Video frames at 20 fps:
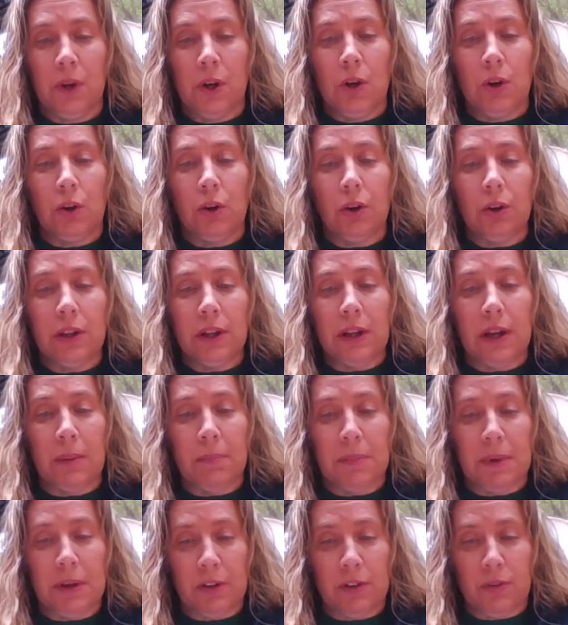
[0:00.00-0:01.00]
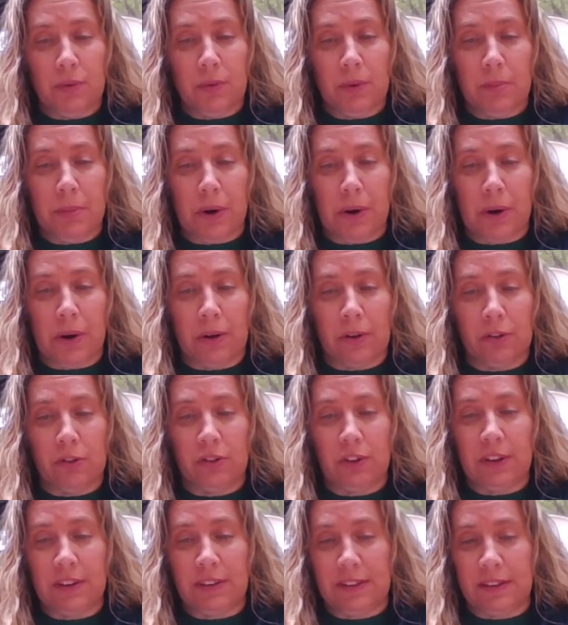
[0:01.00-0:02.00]
Curling up into a ball,
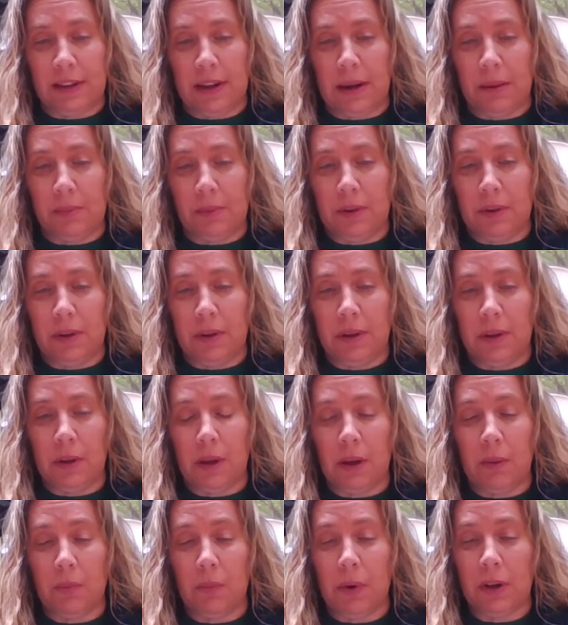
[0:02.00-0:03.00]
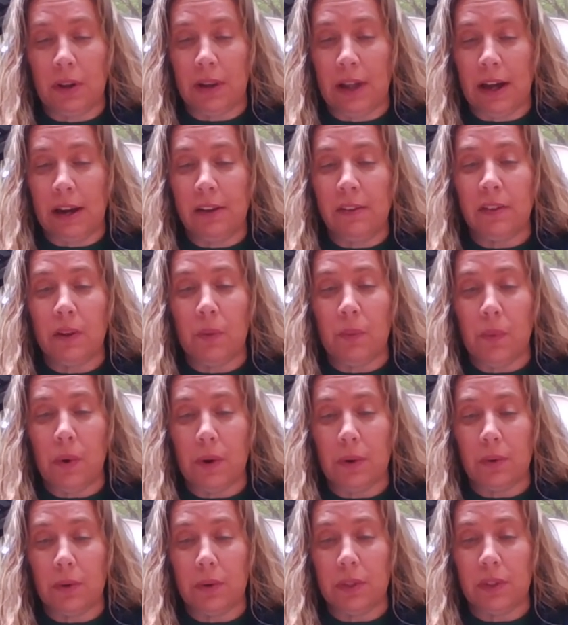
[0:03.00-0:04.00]
she slept, and when Gladys
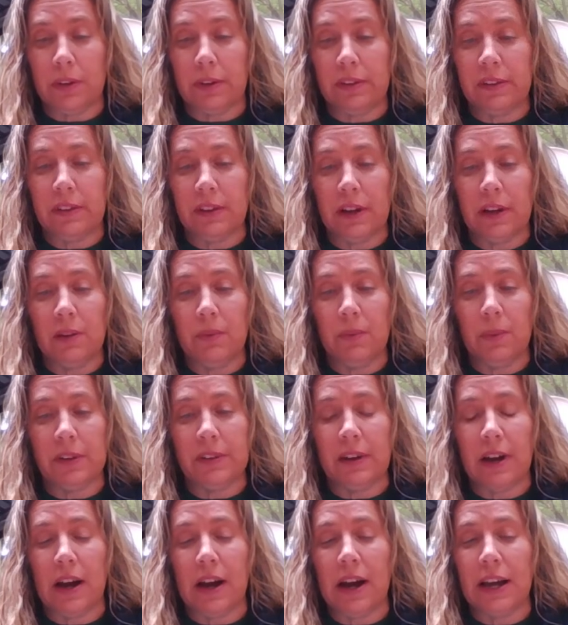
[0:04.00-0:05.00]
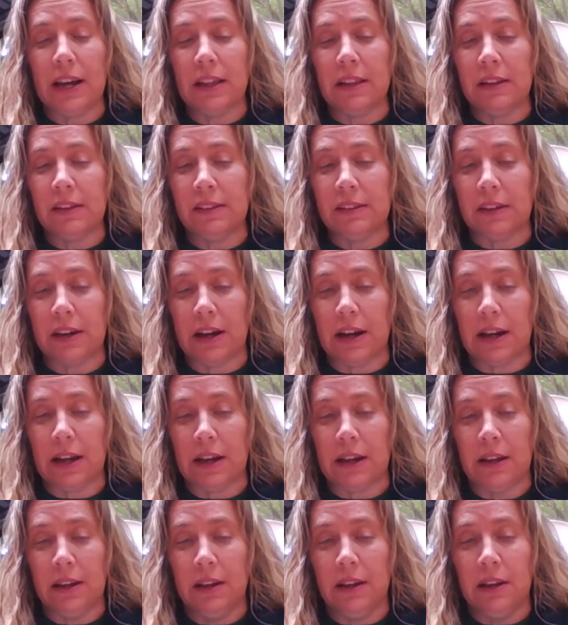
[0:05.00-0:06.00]
awoke, the sun was high in the sky.
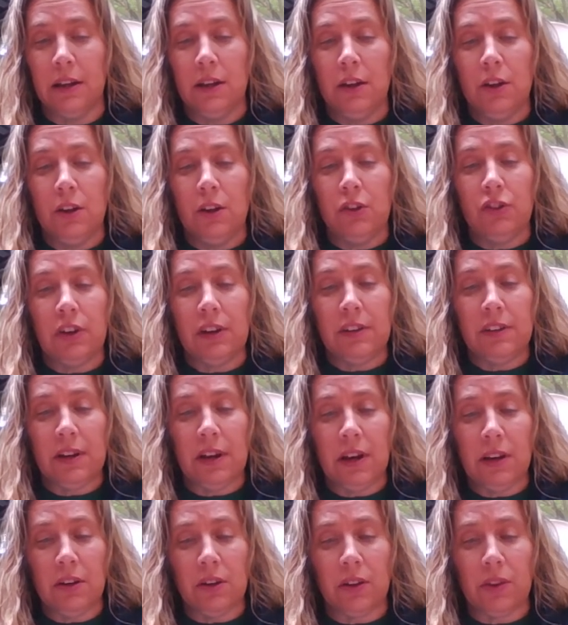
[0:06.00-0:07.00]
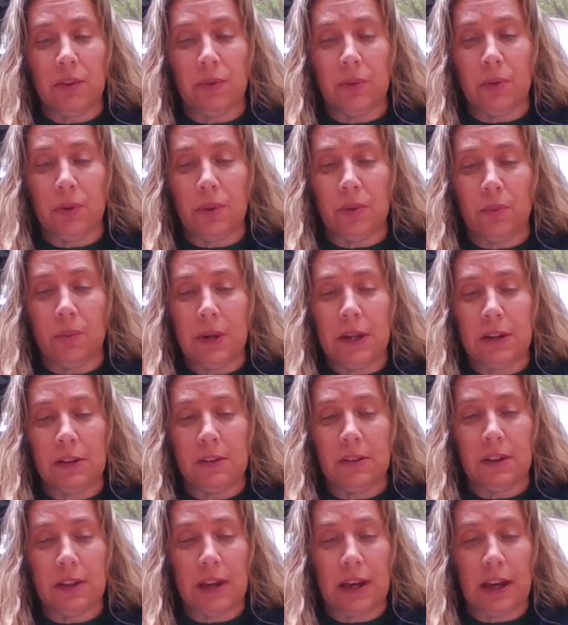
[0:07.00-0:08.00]
She tunneled through the wheat
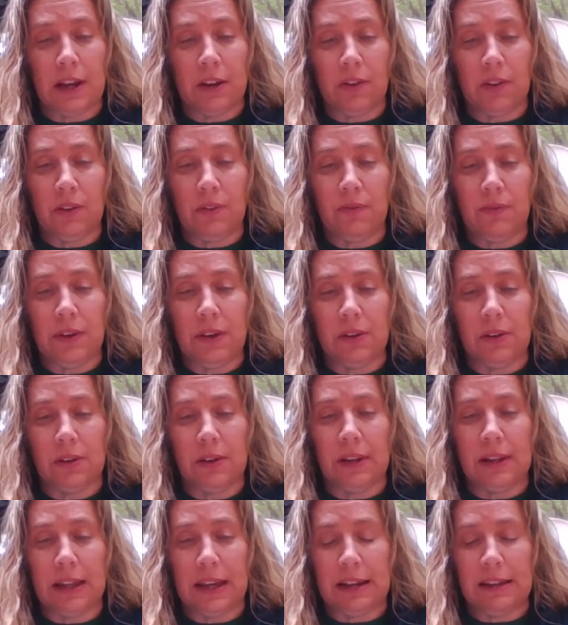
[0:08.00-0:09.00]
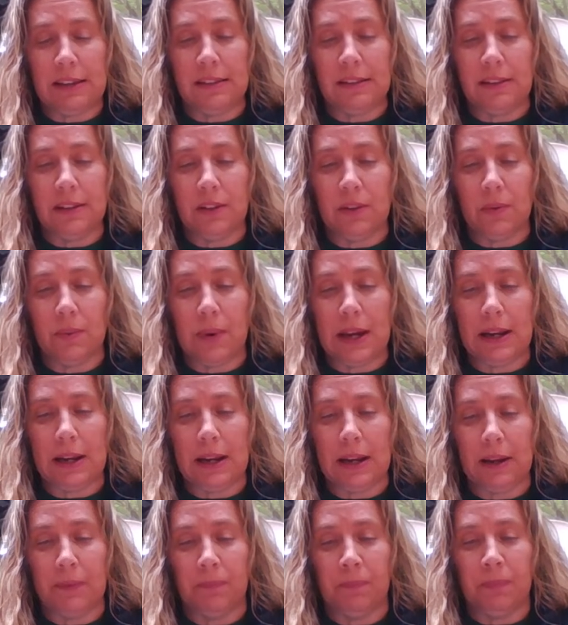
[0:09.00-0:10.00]
to the edge of the field and lay still,
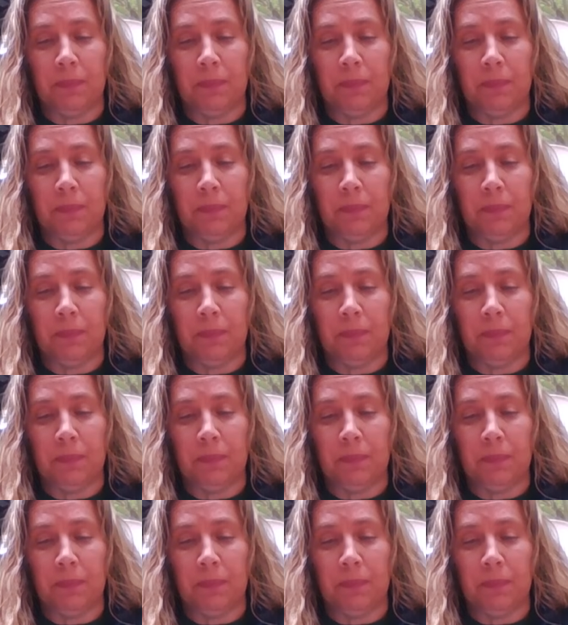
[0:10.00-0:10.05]
waiting.